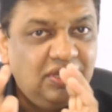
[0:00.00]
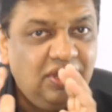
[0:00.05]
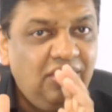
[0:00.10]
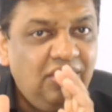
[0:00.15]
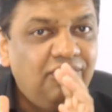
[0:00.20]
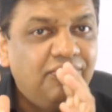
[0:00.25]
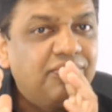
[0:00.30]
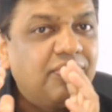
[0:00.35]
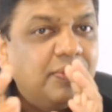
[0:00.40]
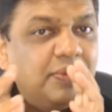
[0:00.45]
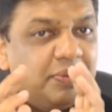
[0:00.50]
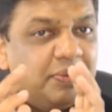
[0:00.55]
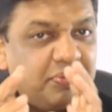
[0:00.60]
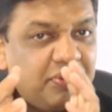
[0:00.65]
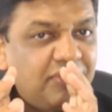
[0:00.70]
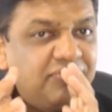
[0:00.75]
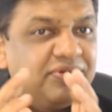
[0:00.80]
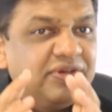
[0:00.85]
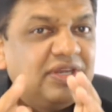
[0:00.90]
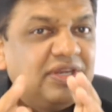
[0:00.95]
from a
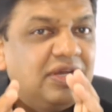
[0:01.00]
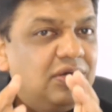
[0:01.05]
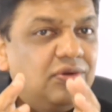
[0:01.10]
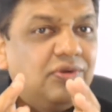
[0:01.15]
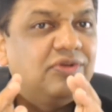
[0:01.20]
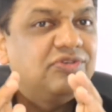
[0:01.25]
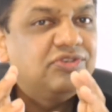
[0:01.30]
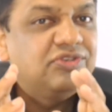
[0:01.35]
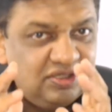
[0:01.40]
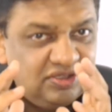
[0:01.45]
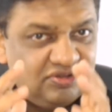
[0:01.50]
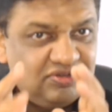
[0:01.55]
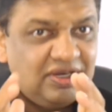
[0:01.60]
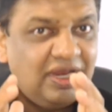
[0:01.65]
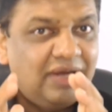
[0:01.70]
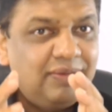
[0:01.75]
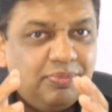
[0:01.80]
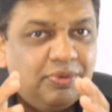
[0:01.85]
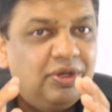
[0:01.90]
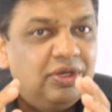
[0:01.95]
profit and loss
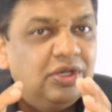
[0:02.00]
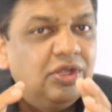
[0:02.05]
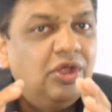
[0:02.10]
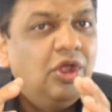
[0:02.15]
standpoint?